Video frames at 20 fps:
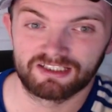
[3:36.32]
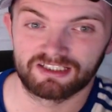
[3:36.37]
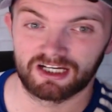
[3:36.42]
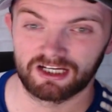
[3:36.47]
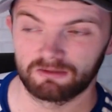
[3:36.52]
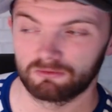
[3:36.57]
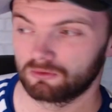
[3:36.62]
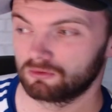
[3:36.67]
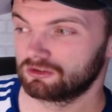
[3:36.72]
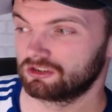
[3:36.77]

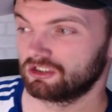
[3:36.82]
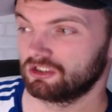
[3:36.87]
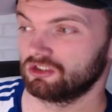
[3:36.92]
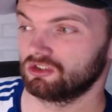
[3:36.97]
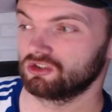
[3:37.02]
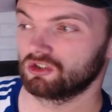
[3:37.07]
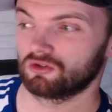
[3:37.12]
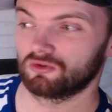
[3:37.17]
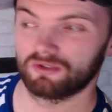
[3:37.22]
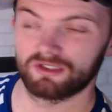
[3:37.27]
I will see
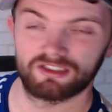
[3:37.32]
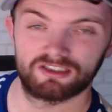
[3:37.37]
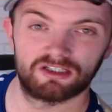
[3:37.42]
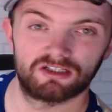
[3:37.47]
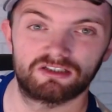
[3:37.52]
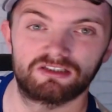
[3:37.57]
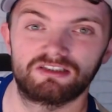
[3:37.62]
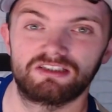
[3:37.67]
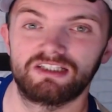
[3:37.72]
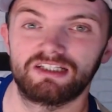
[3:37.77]
you all
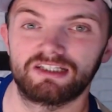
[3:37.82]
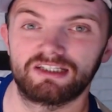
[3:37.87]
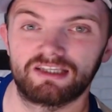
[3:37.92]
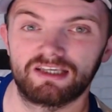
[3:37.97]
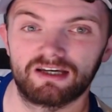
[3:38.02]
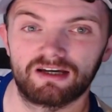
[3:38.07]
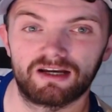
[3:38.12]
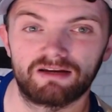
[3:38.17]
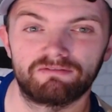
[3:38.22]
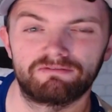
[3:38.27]
later, take
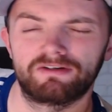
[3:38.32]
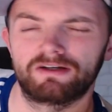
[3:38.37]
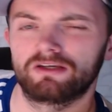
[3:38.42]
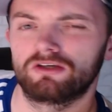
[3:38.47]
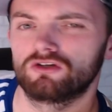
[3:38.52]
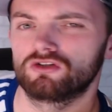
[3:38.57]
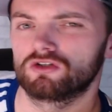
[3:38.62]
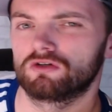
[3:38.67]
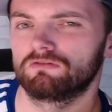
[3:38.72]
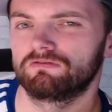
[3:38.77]
care, and
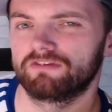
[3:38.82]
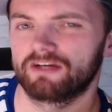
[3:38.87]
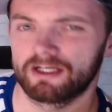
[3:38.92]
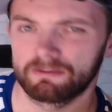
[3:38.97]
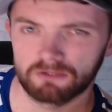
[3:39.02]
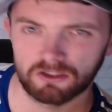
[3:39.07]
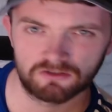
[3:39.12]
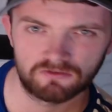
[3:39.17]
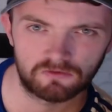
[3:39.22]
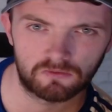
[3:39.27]
thank you all
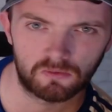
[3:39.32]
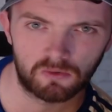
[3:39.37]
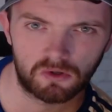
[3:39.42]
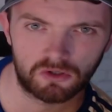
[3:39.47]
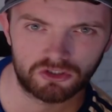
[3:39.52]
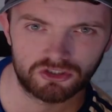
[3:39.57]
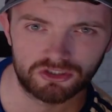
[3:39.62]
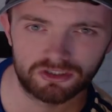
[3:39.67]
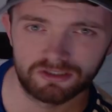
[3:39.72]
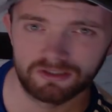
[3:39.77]
very much for
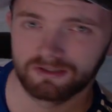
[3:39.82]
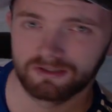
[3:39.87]
watching.